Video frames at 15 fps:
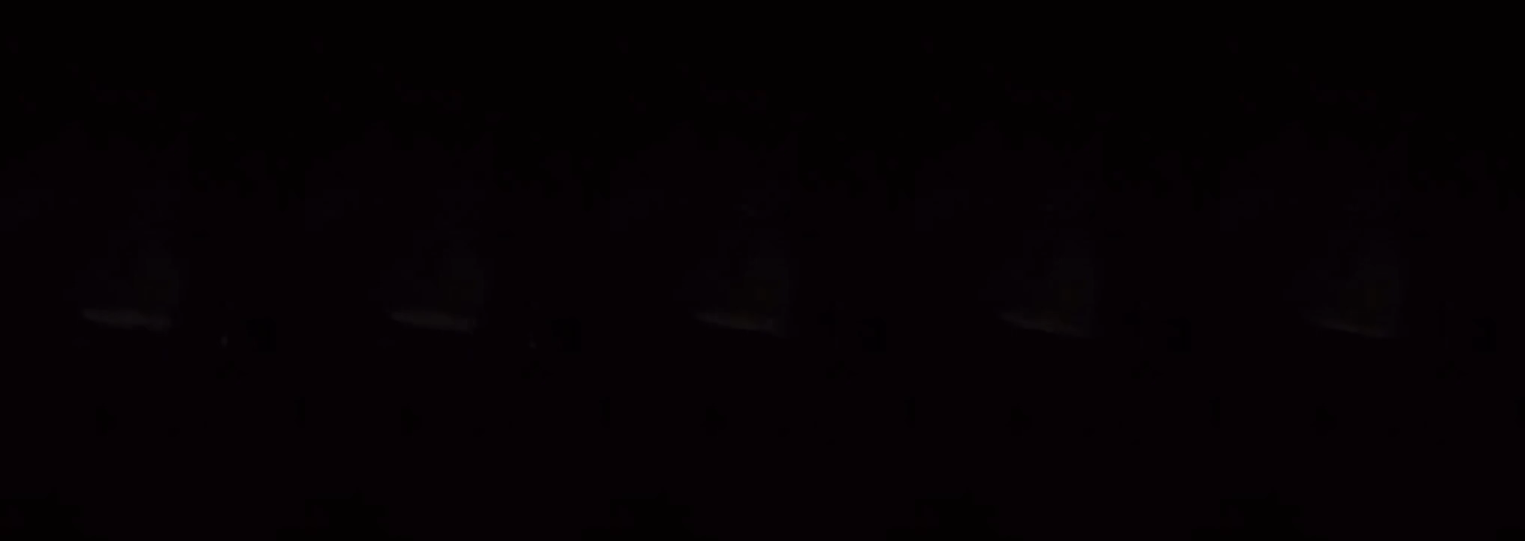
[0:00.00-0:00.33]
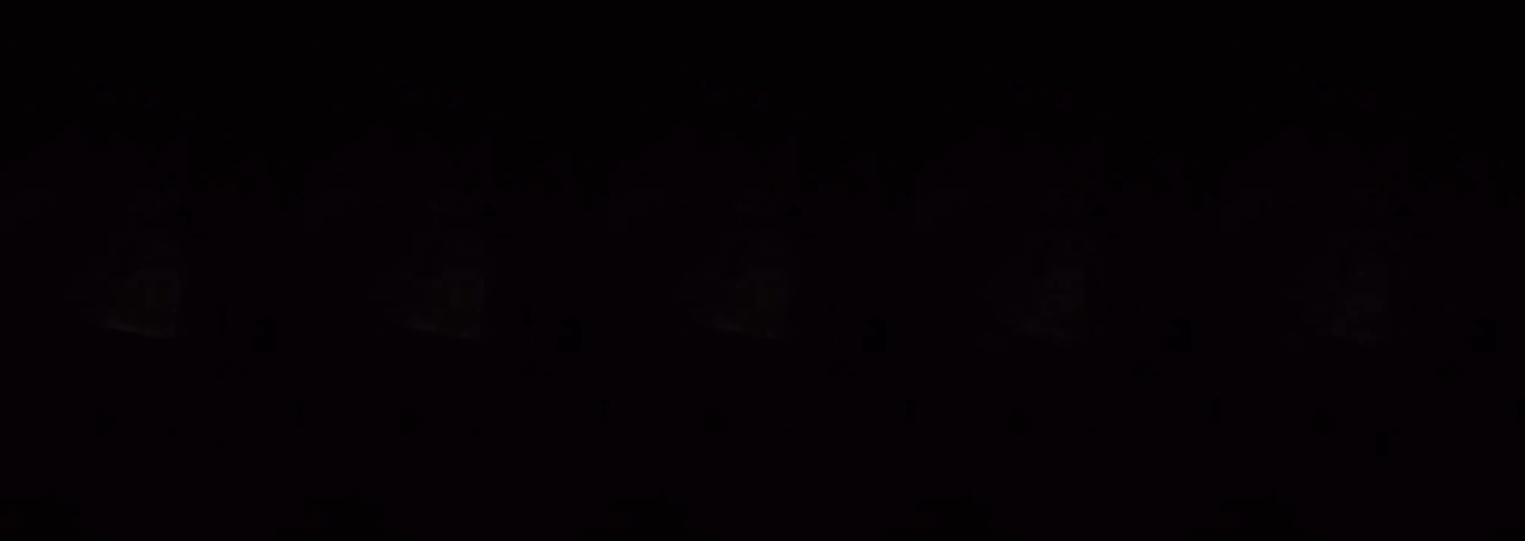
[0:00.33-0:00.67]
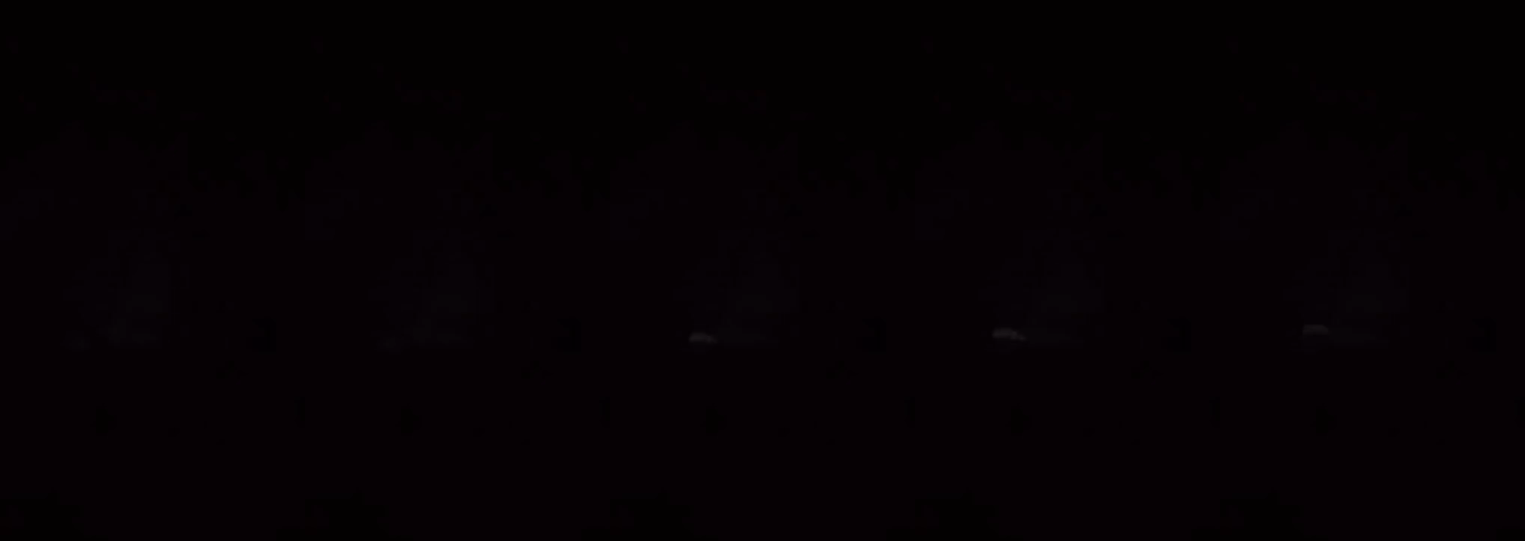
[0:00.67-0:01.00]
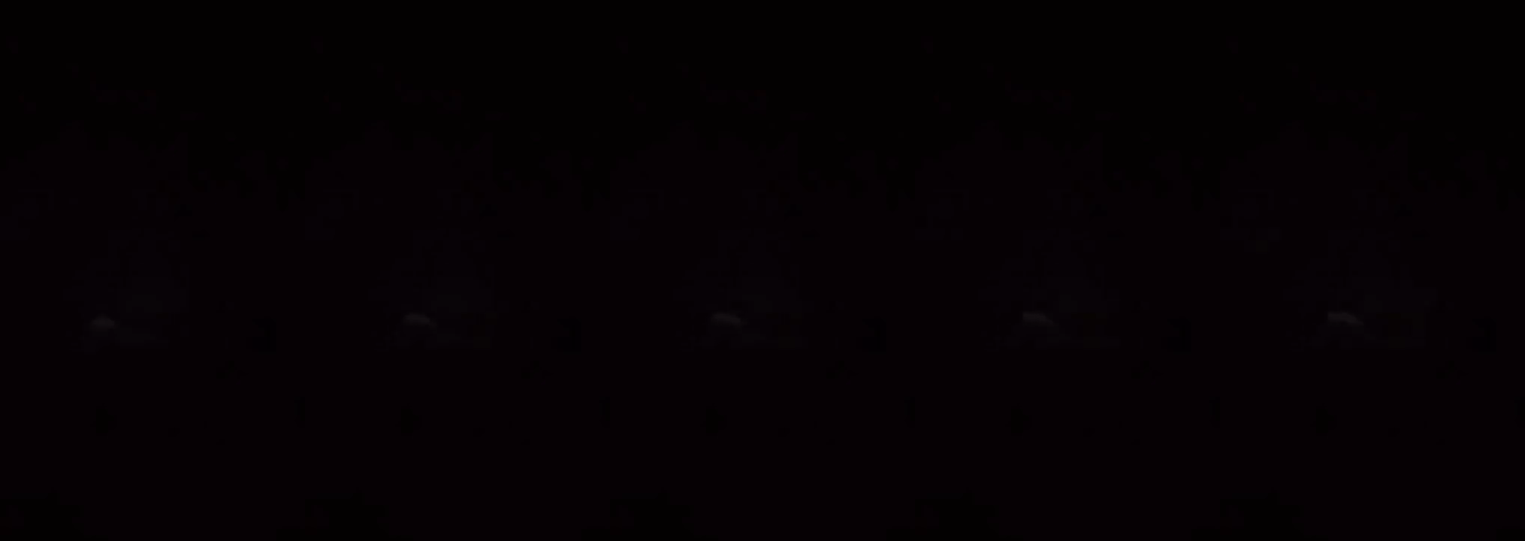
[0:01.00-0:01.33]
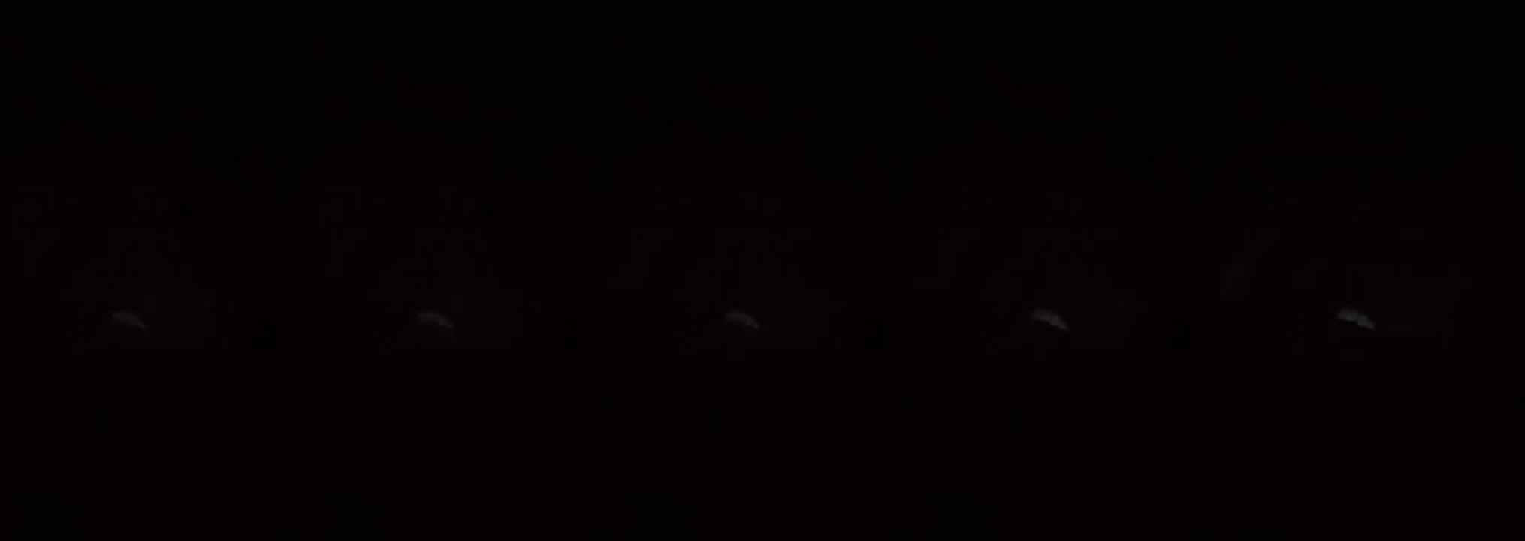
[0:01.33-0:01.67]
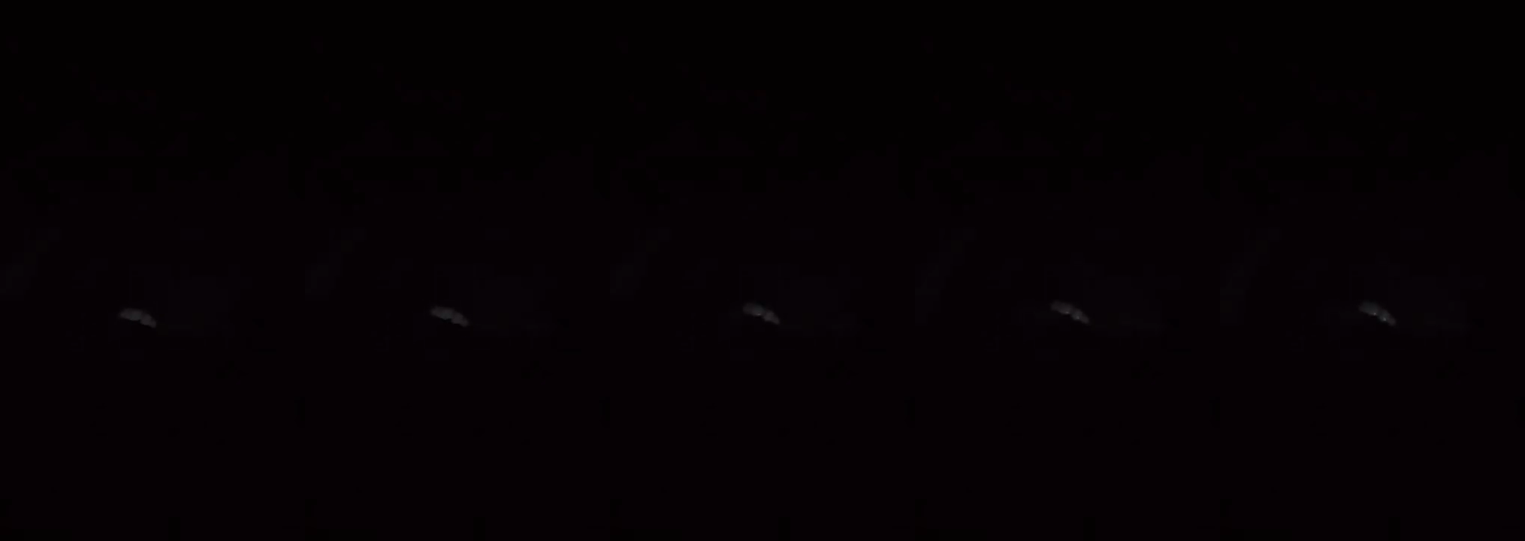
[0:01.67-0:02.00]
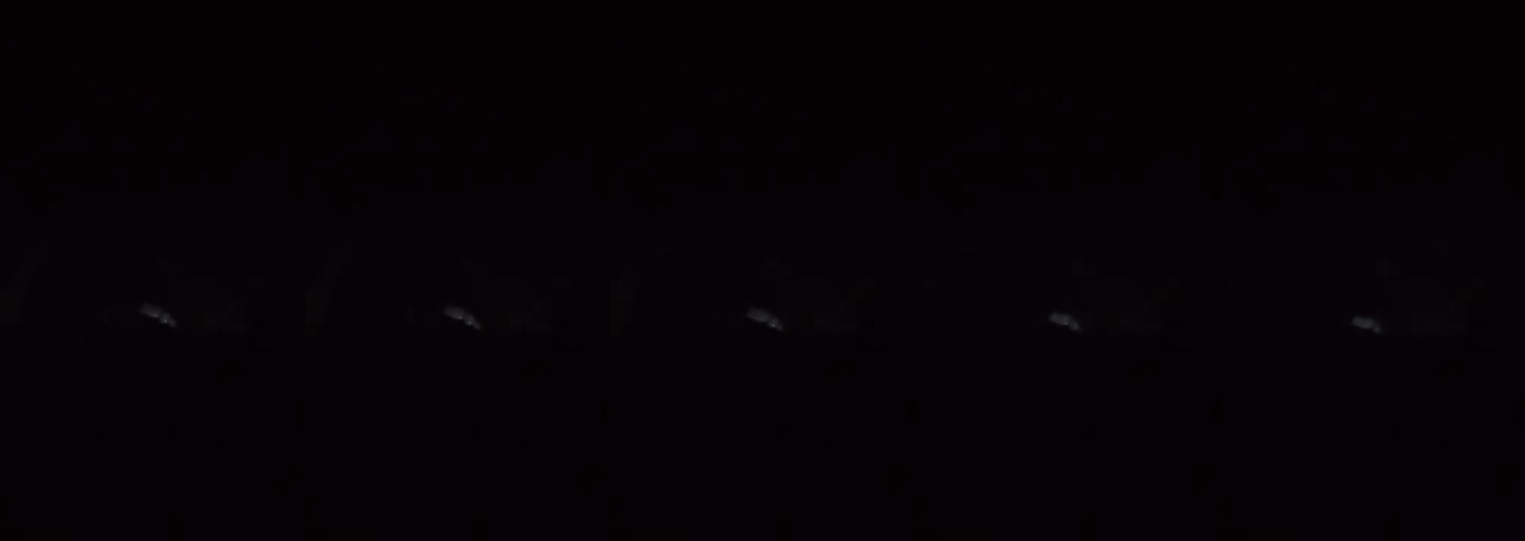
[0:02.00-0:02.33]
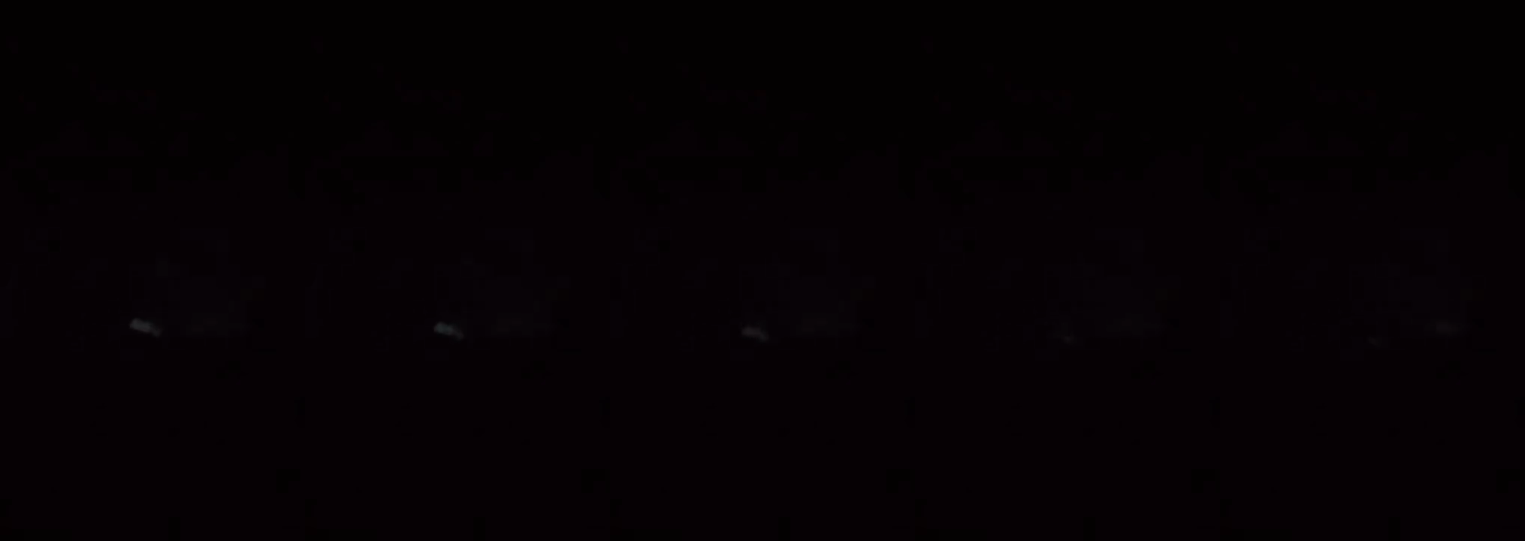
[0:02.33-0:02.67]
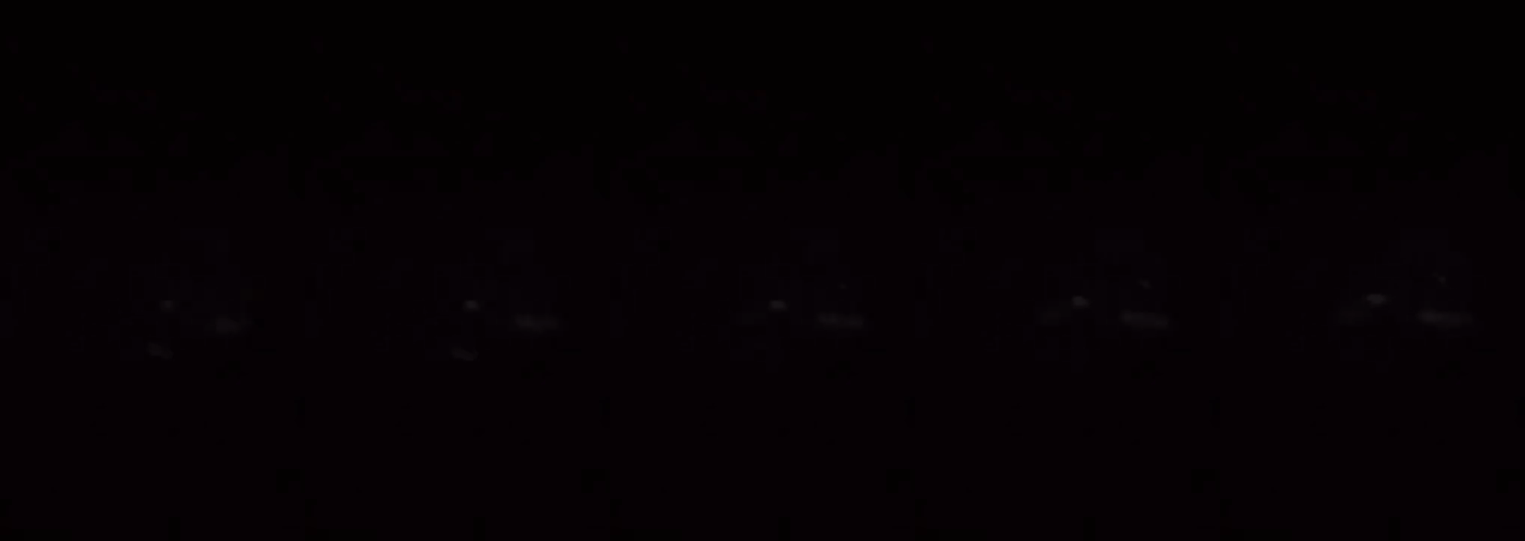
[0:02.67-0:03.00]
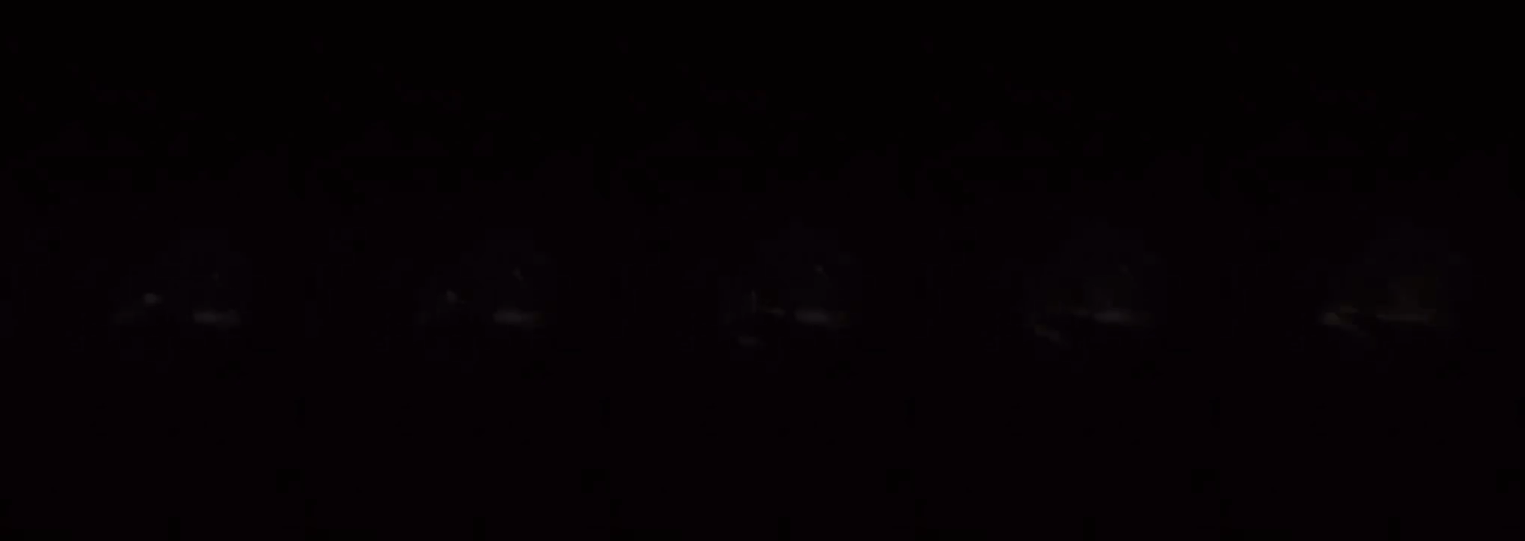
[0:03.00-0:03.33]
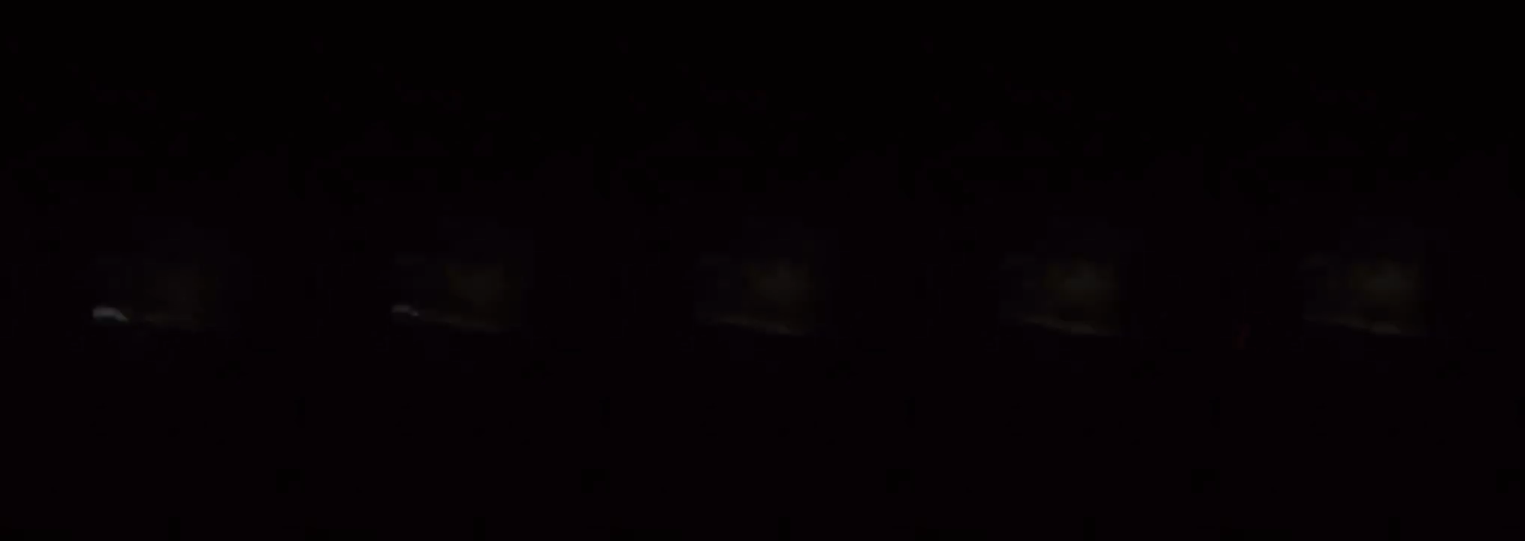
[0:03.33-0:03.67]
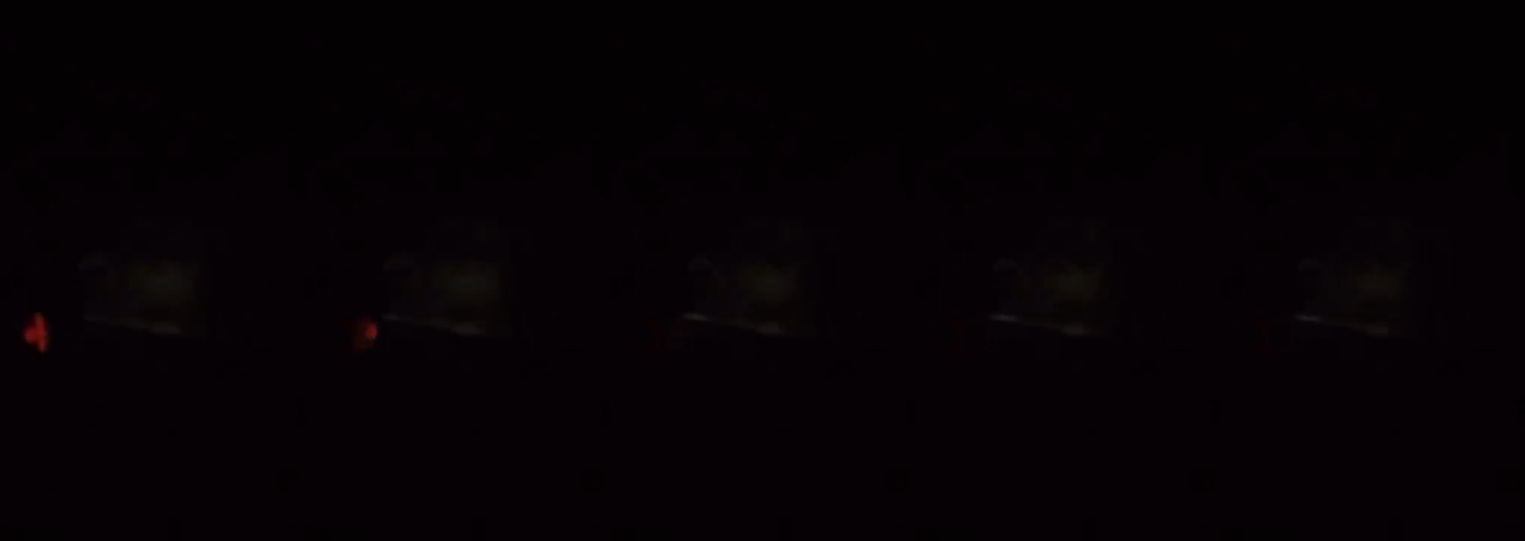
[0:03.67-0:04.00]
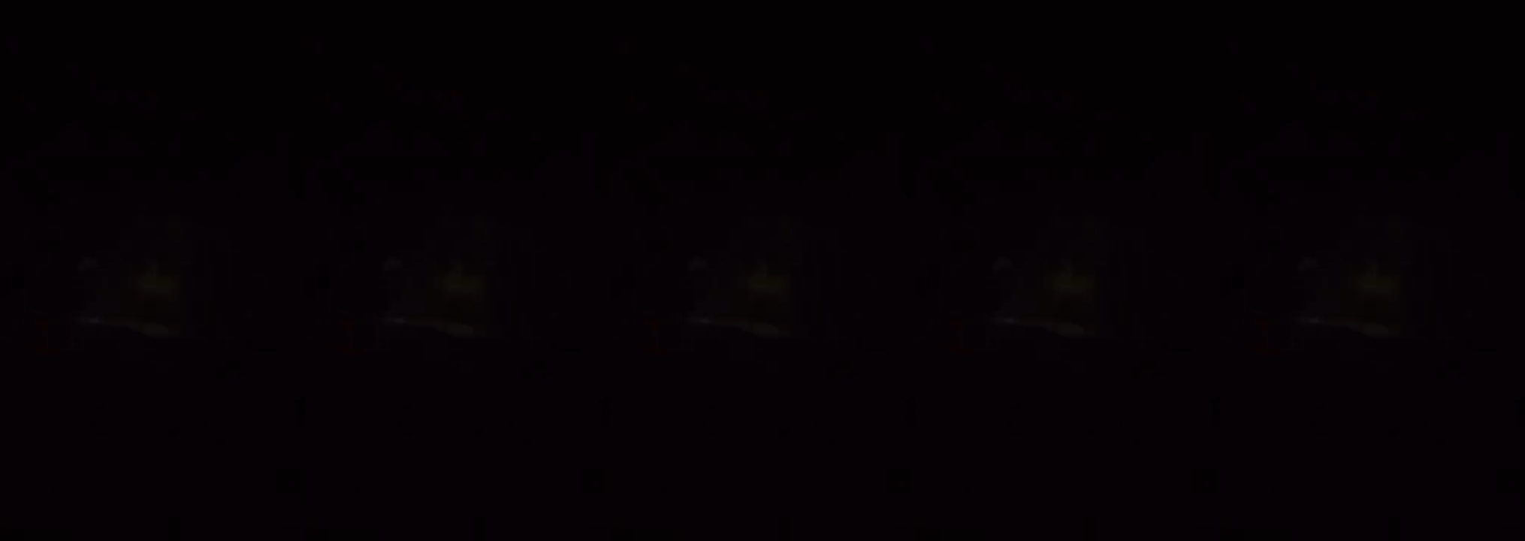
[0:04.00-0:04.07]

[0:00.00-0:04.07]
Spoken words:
[unreadable: no face in view]